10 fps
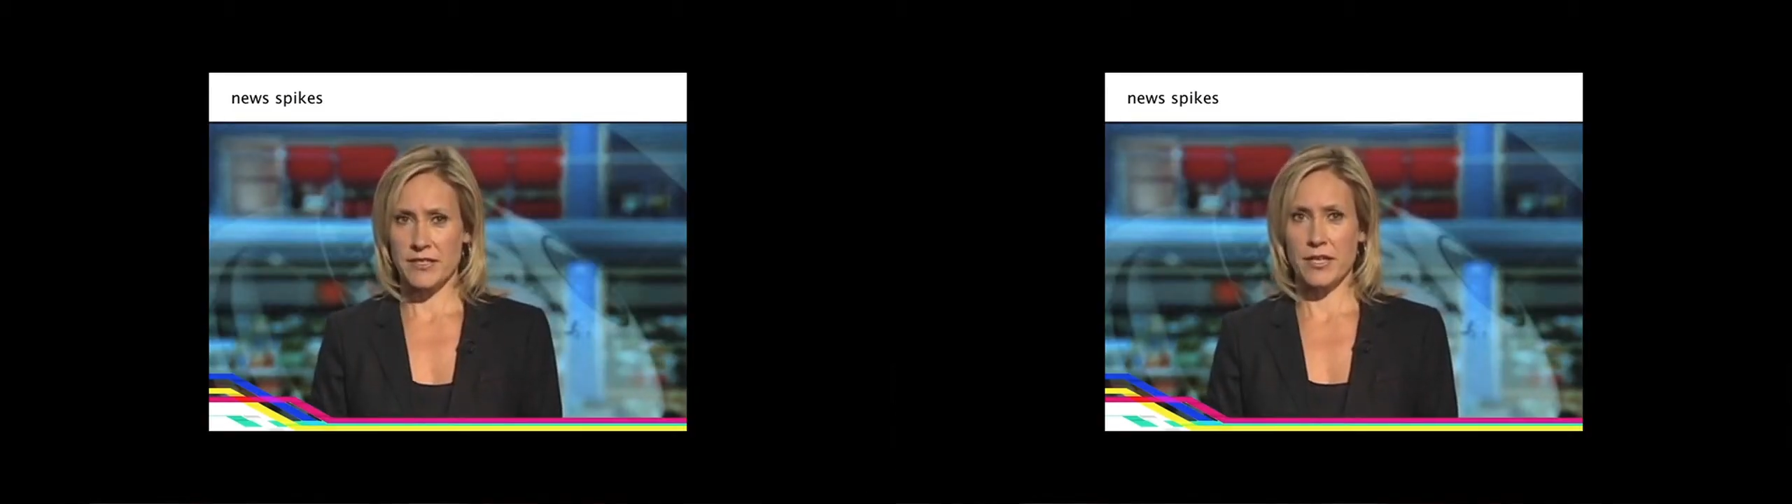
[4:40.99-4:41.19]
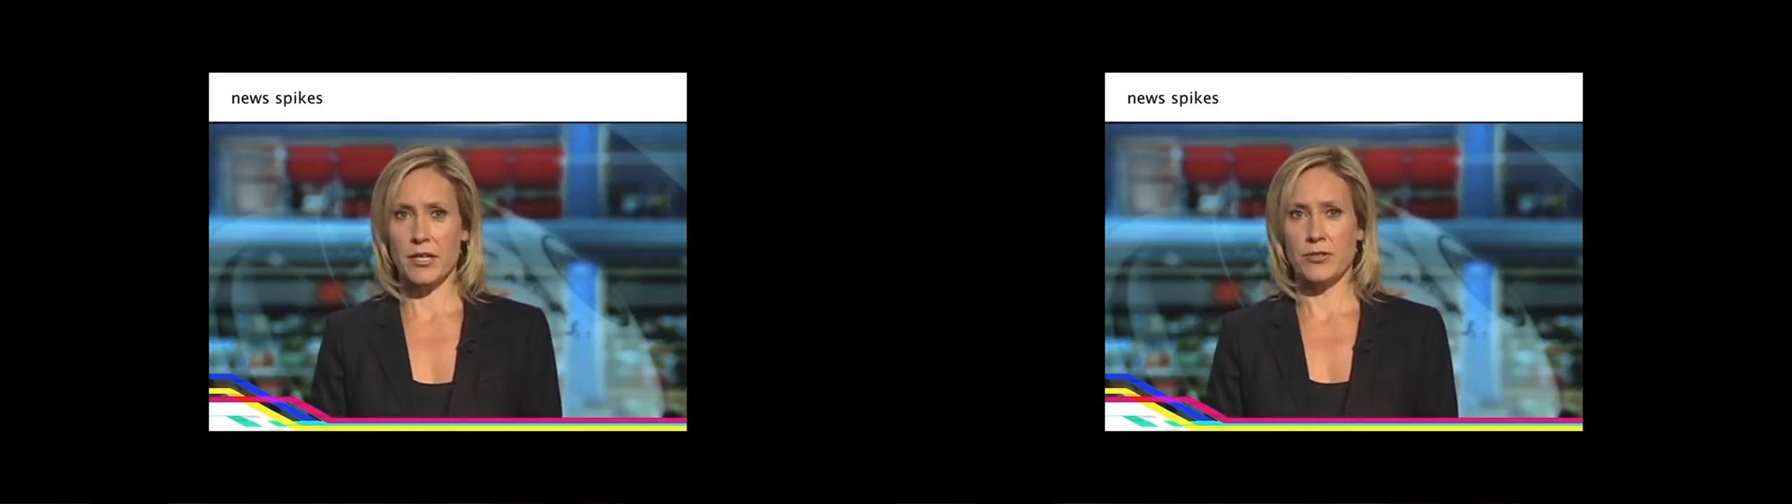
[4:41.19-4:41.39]

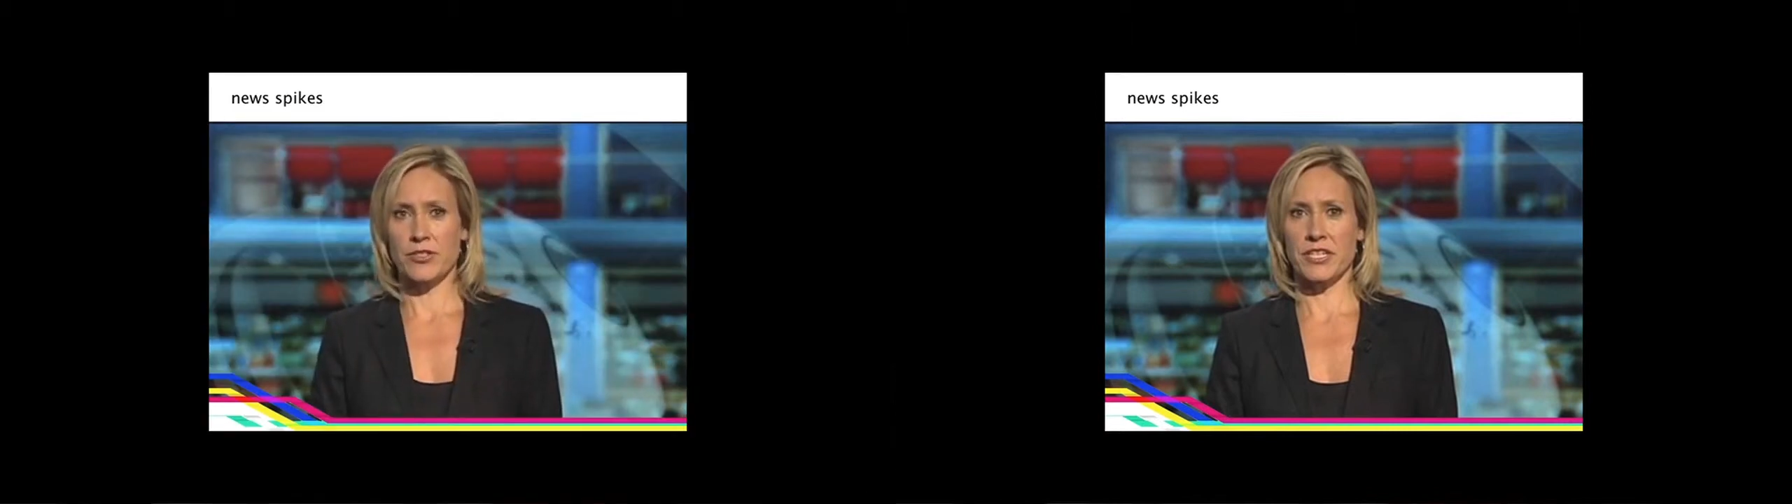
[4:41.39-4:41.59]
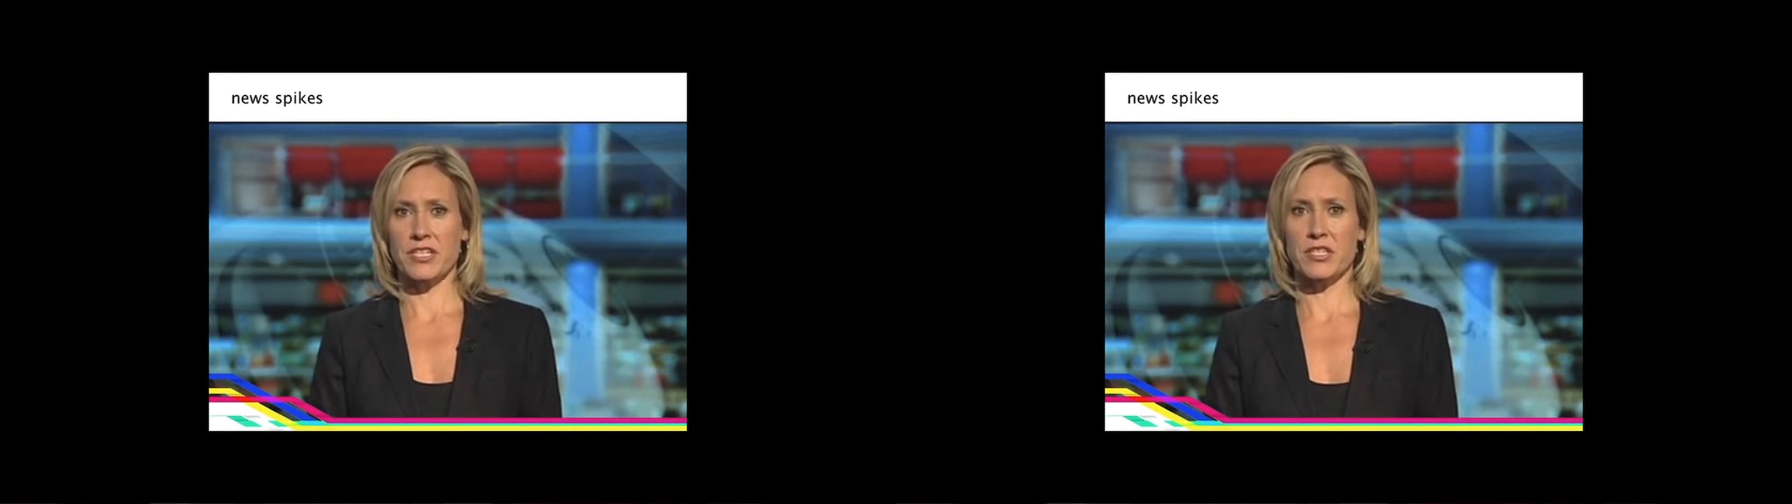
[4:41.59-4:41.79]
and
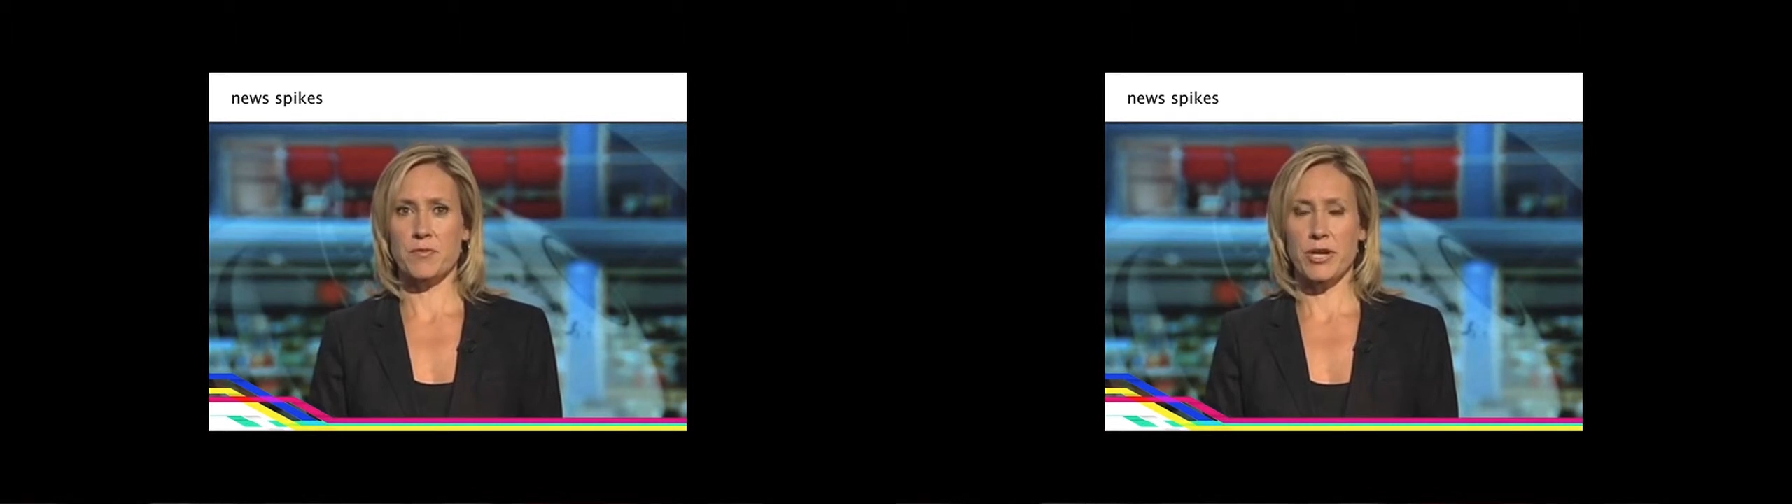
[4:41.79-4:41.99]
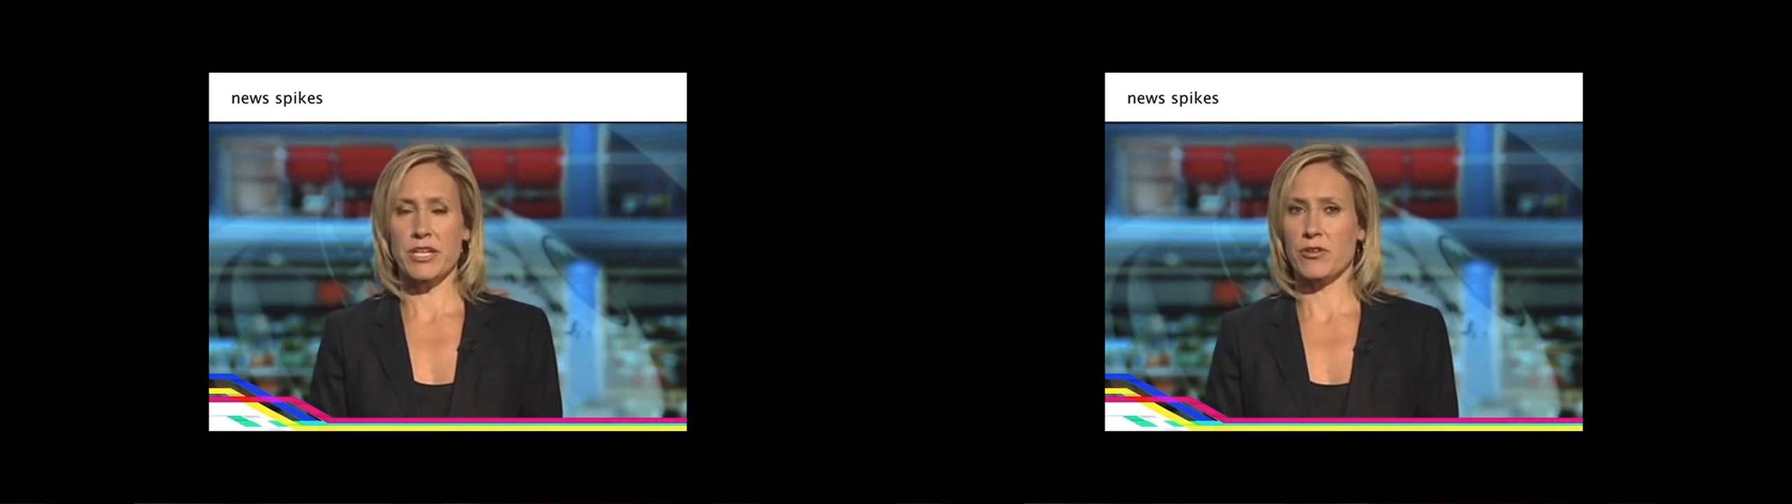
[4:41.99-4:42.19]
looting
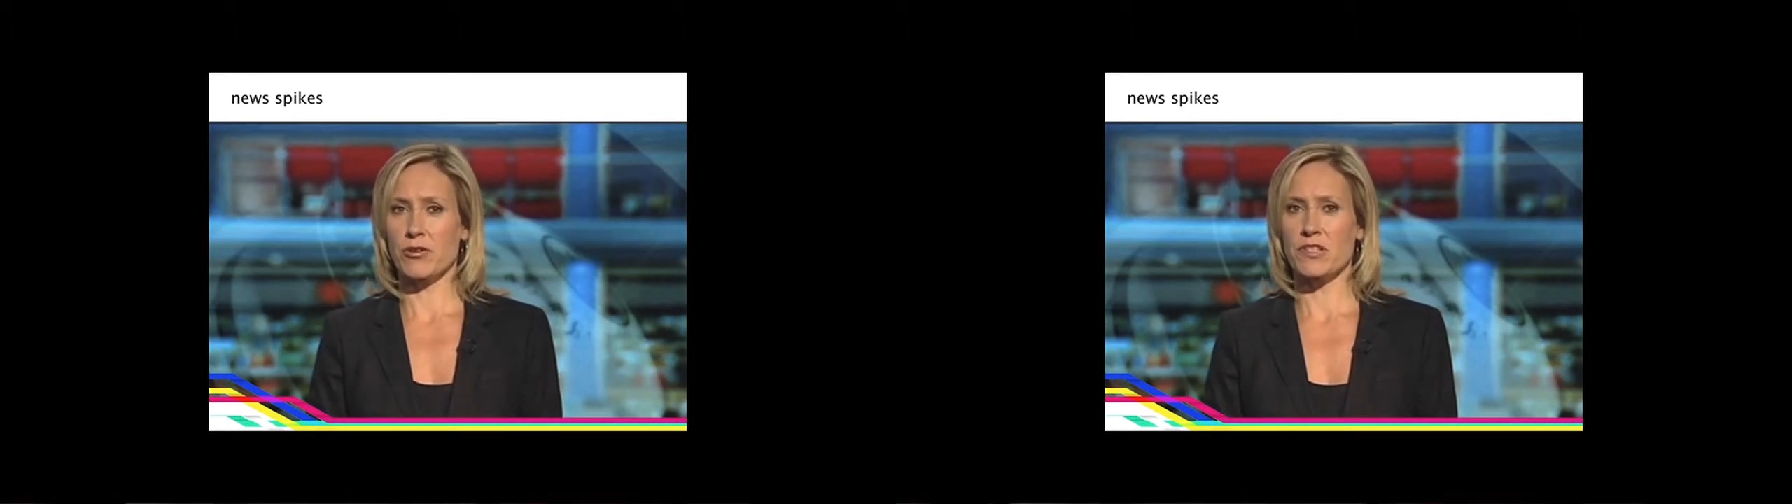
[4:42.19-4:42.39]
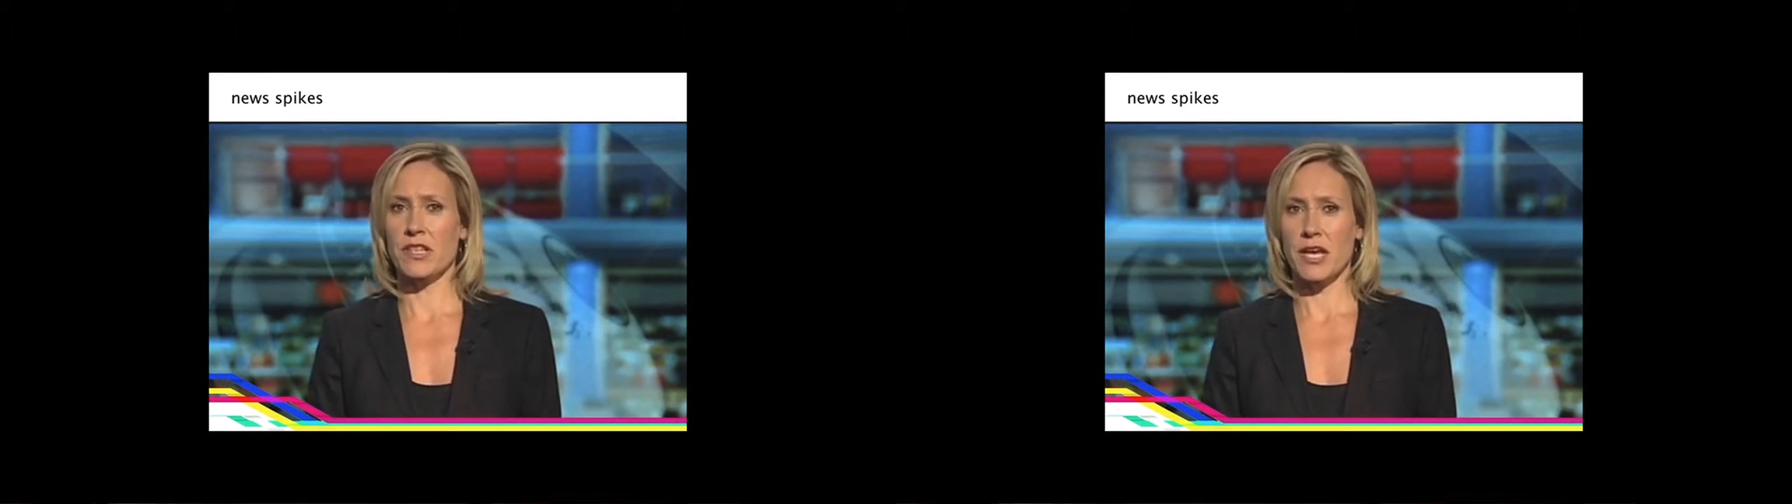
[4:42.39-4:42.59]
spread
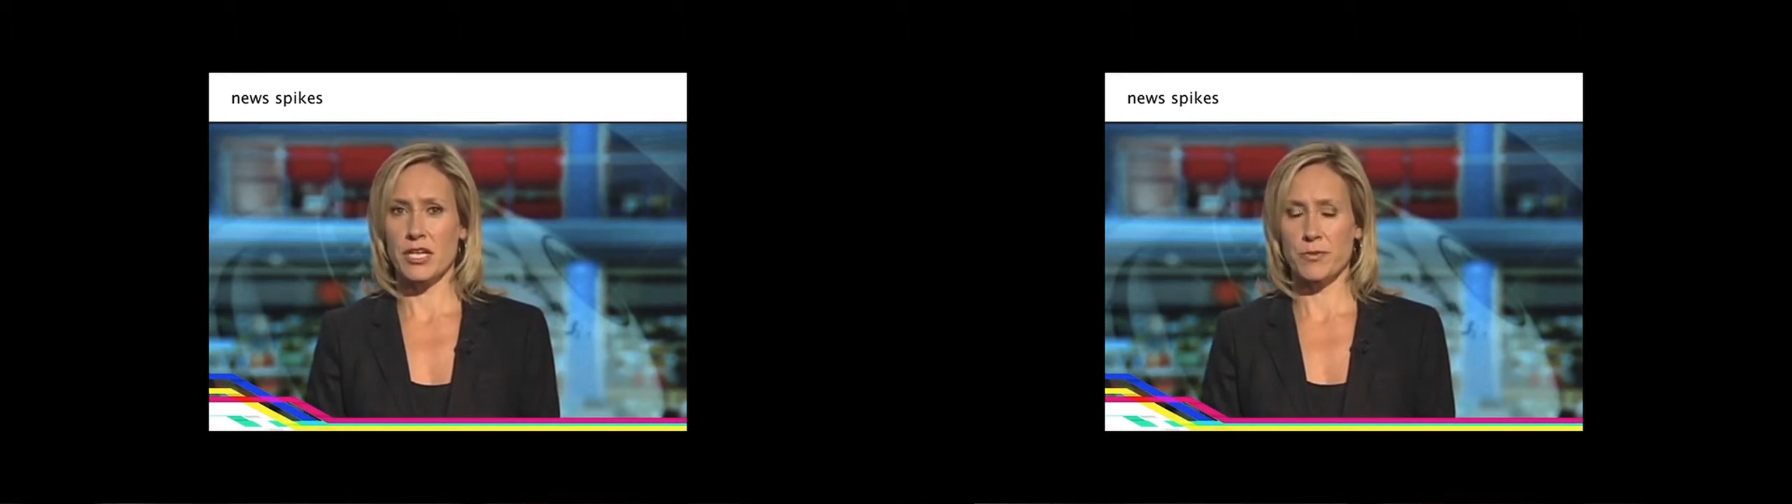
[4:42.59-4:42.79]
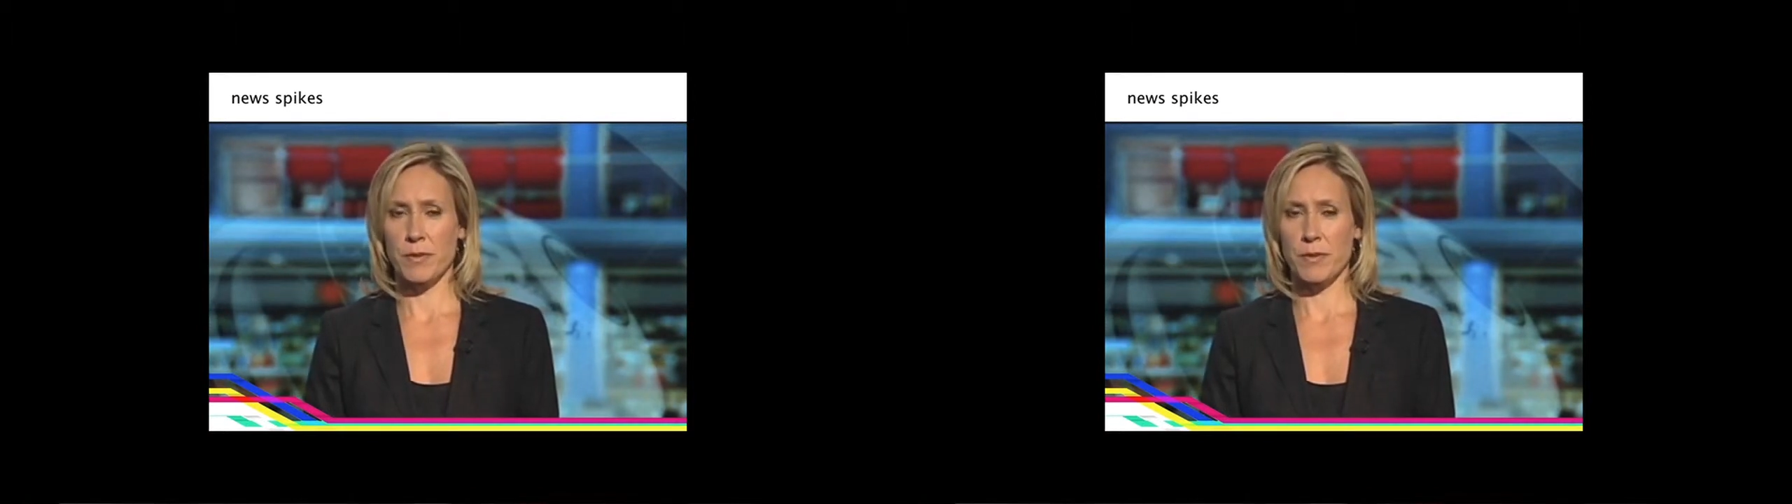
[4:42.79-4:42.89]
across large